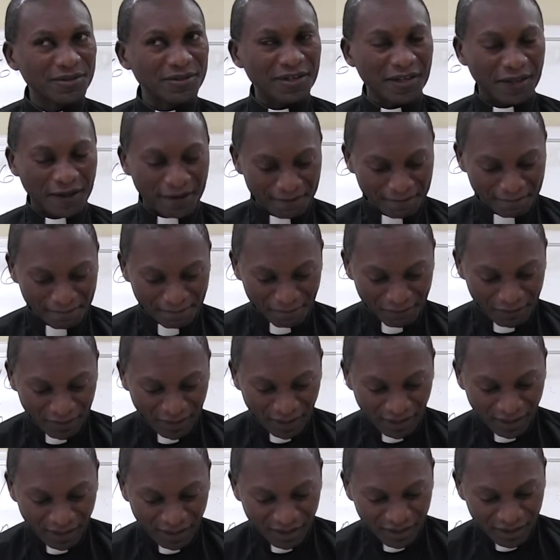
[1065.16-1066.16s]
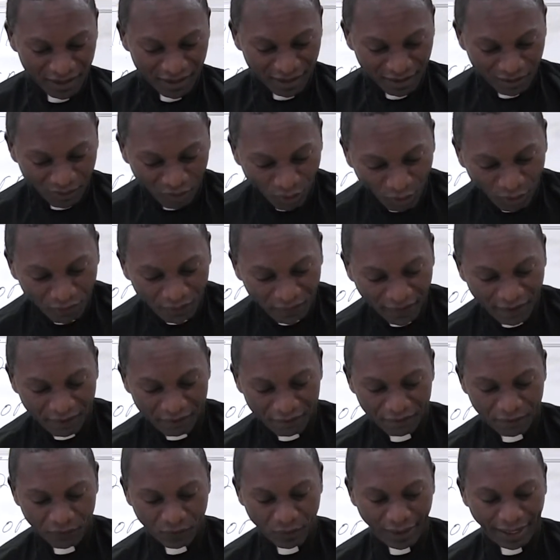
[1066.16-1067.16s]
Yeah? Go
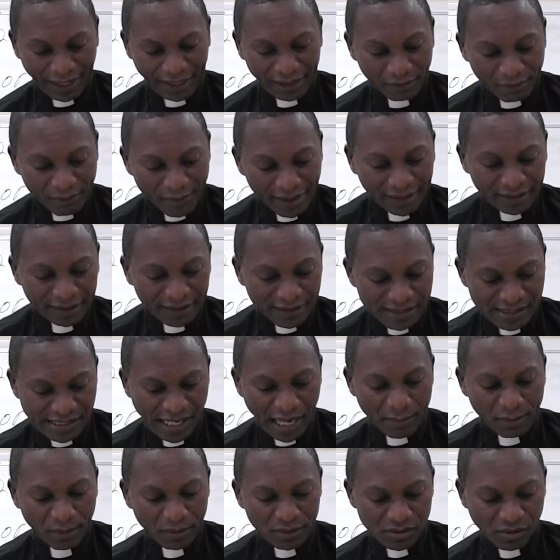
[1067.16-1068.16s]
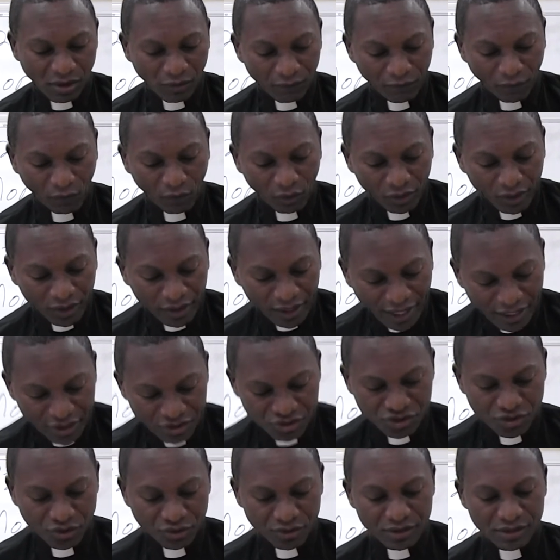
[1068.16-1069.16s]
therefore and make disciples of all
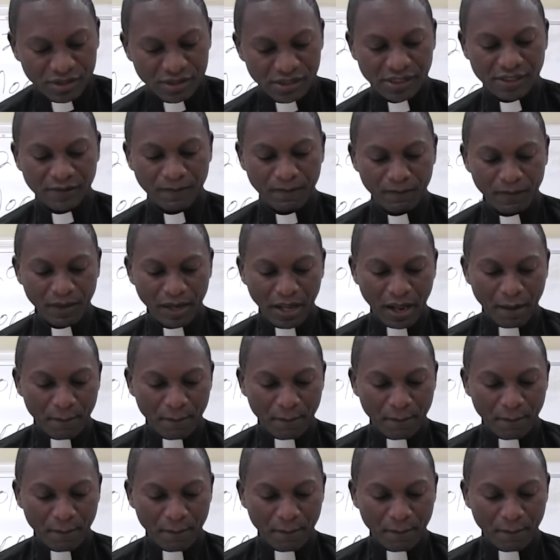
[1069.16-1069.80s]
nations,